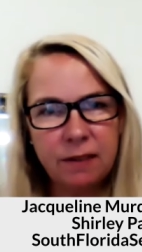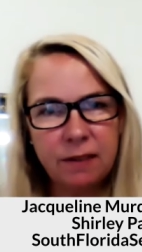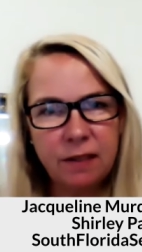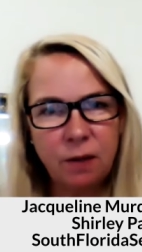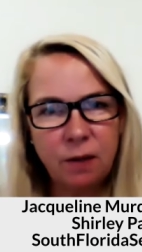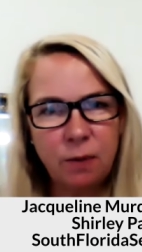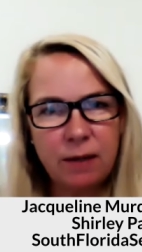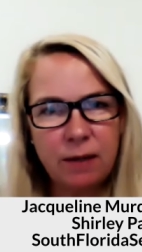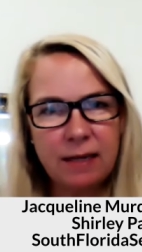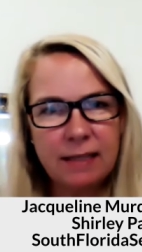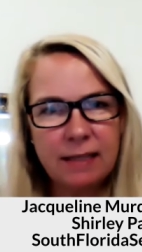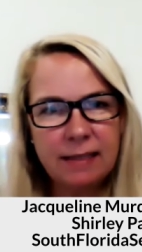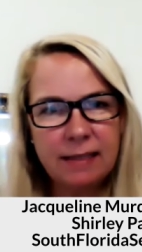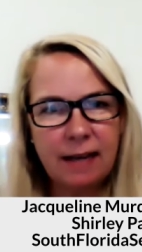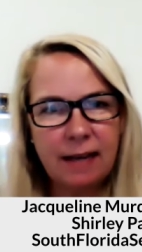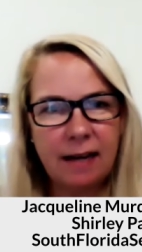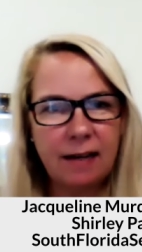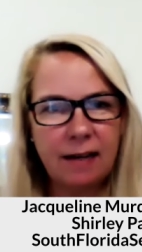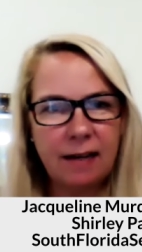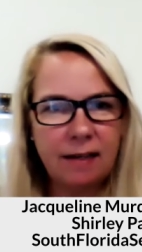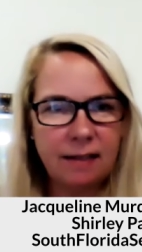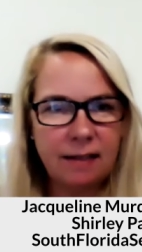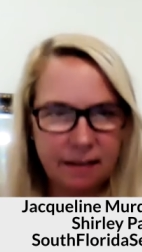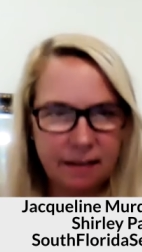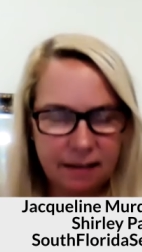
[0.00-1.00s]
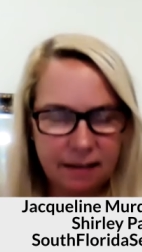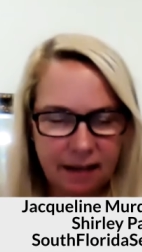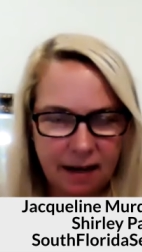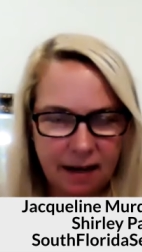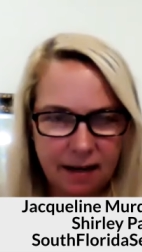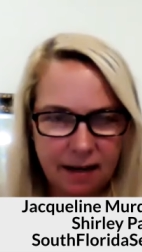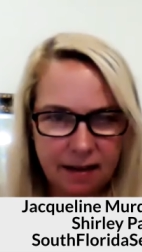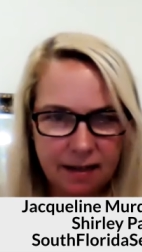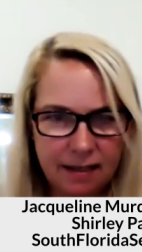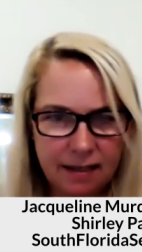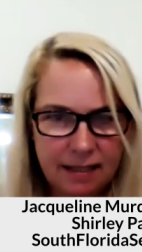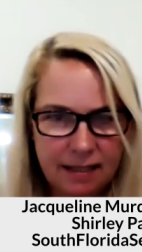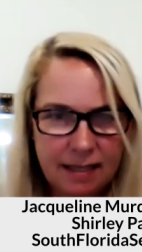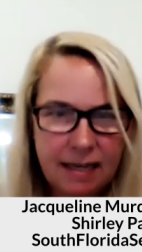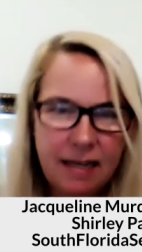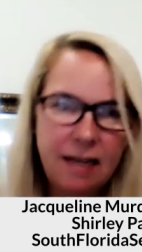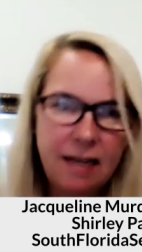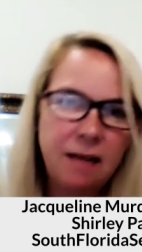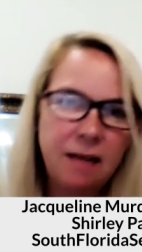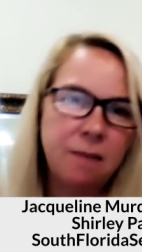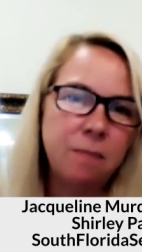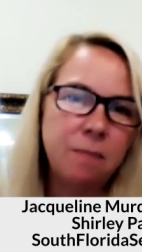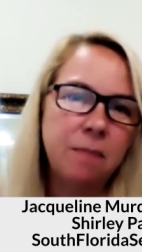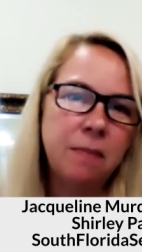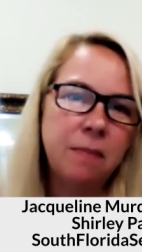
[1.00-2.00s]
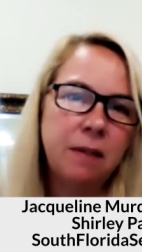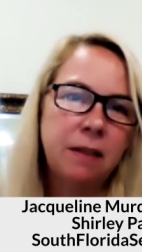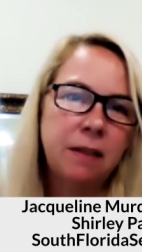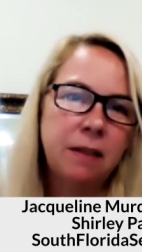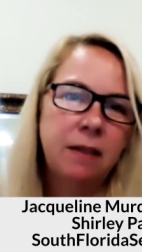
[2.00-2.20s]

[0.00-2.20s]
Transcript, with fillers: So we decided to start the team